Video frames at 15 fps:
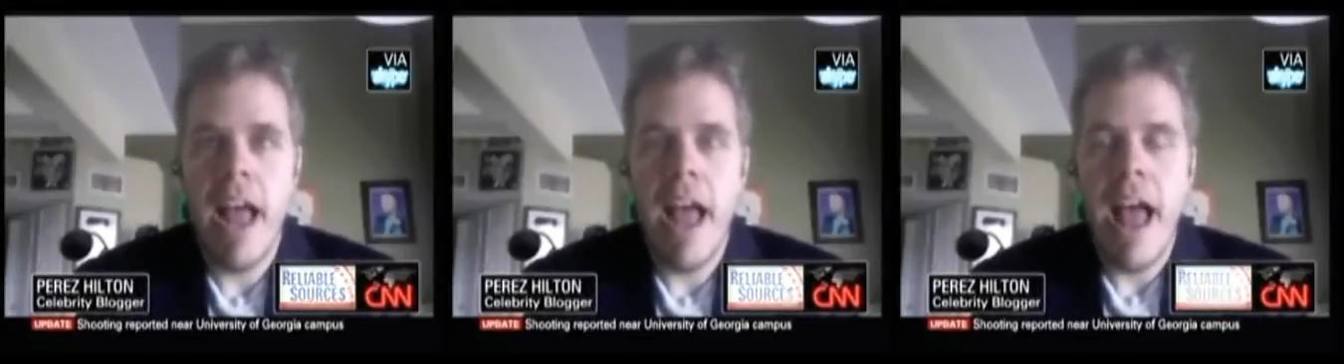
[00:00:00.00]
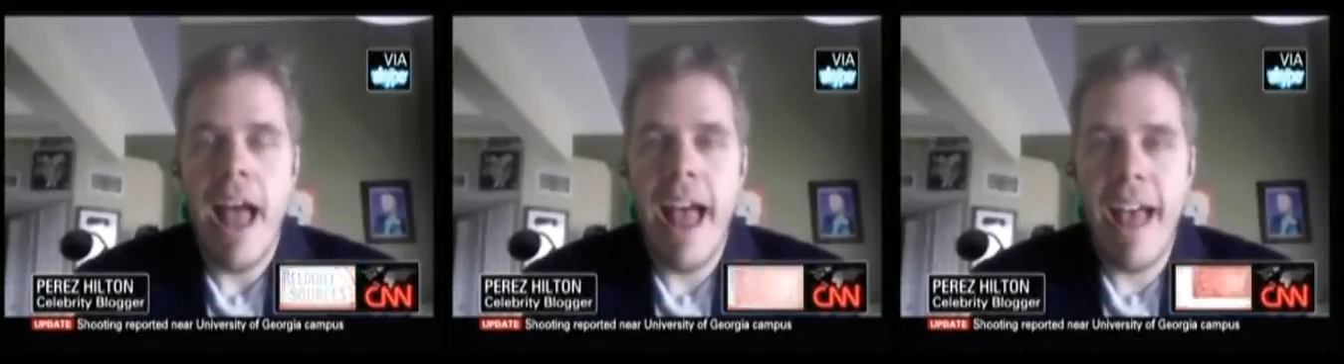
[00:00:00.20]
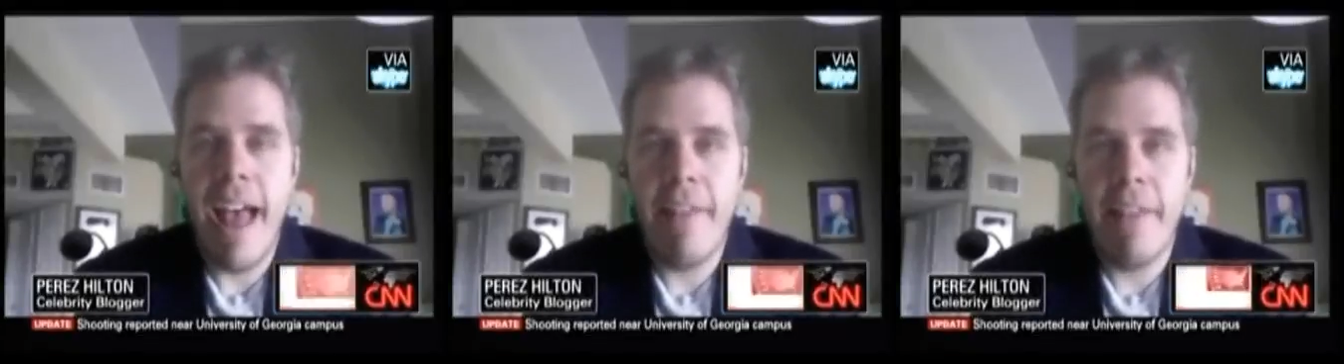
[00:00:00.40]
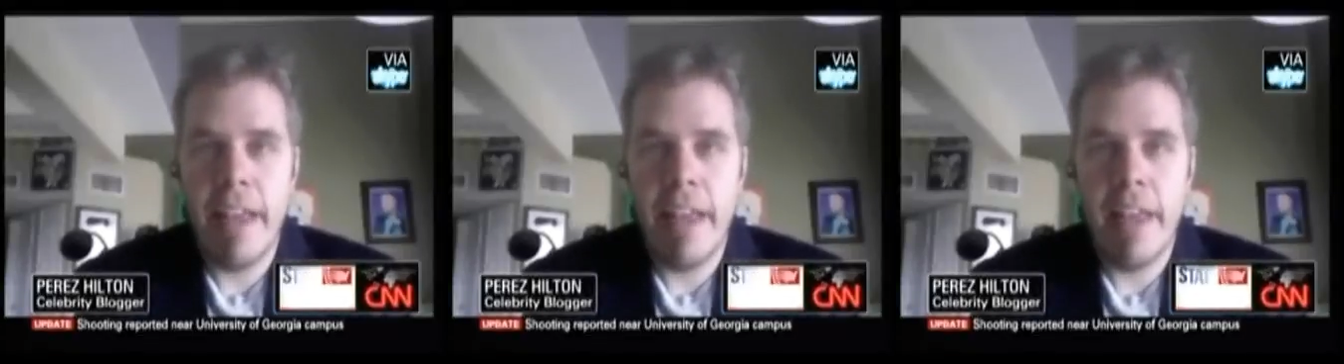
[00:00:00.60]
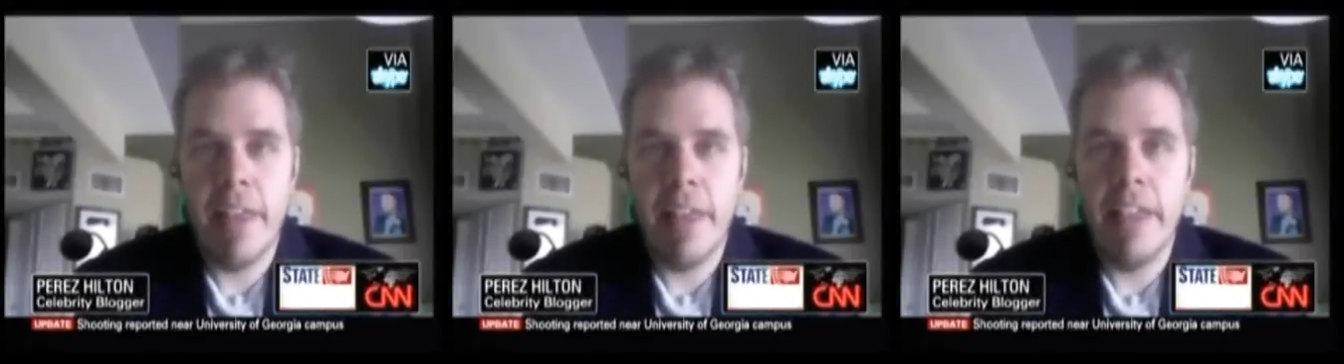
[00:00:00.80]
having
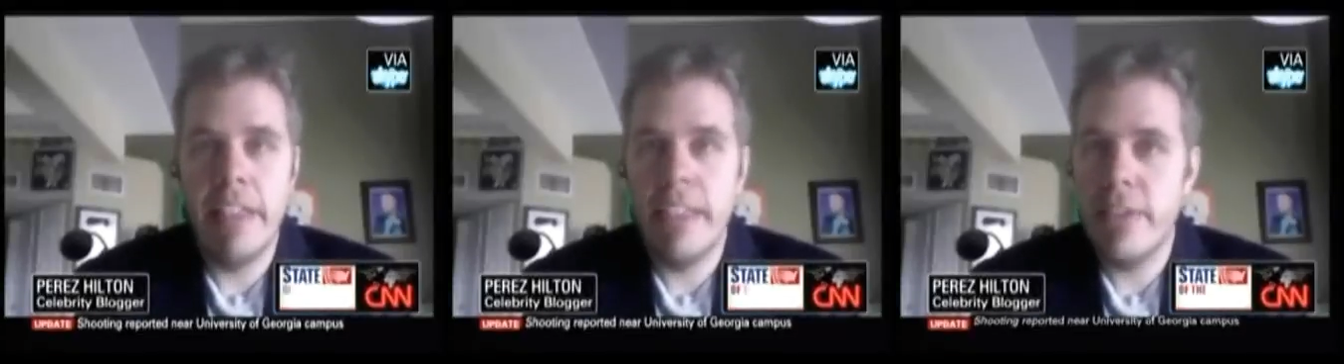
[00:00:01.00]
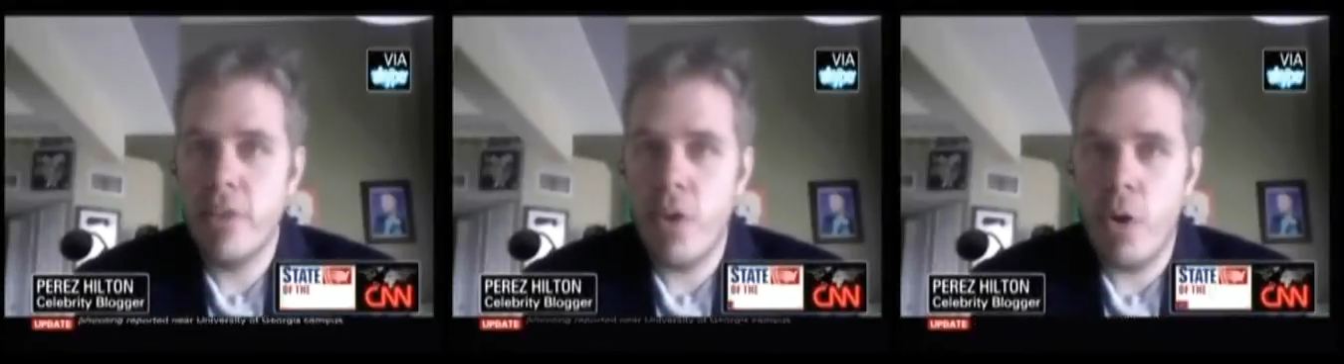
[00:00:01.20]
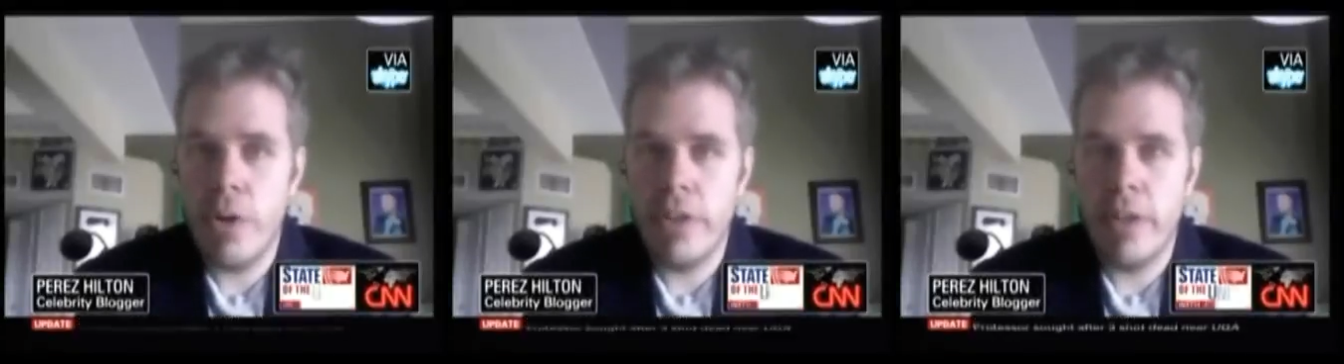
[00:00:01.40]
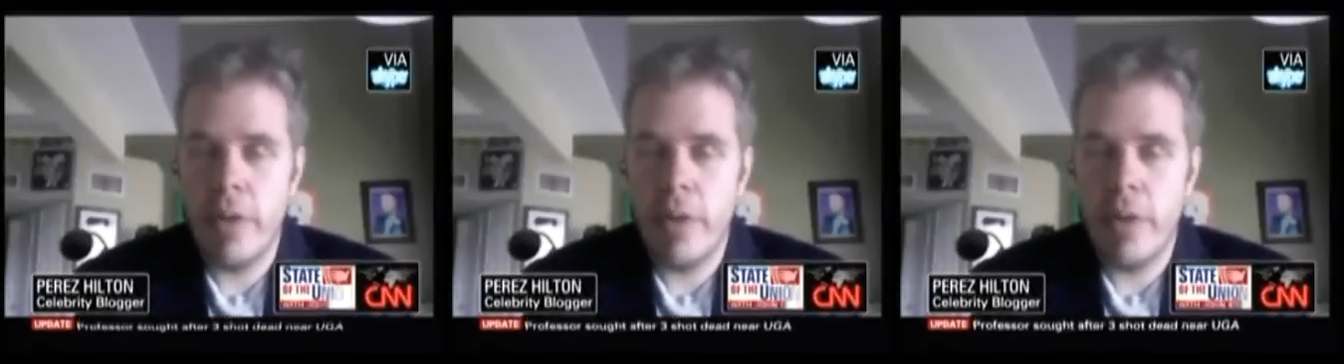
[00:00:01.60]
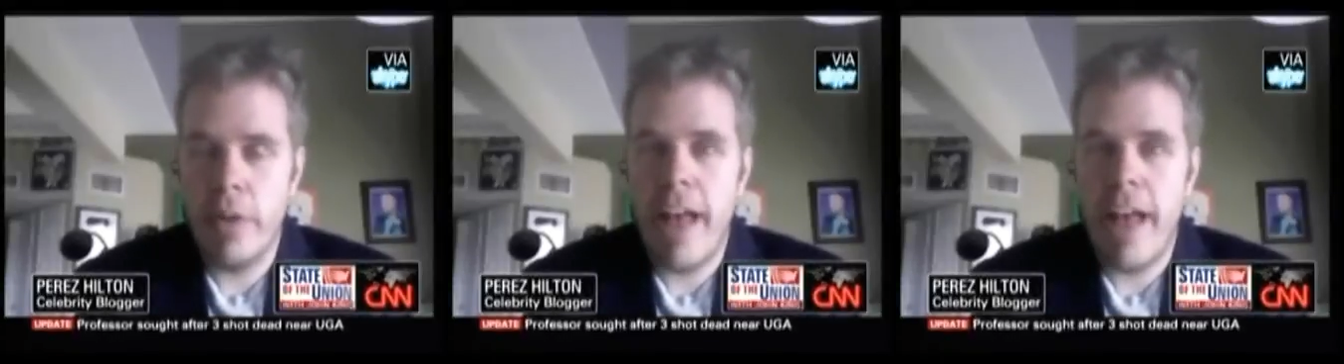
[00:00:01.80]
the discourse that we've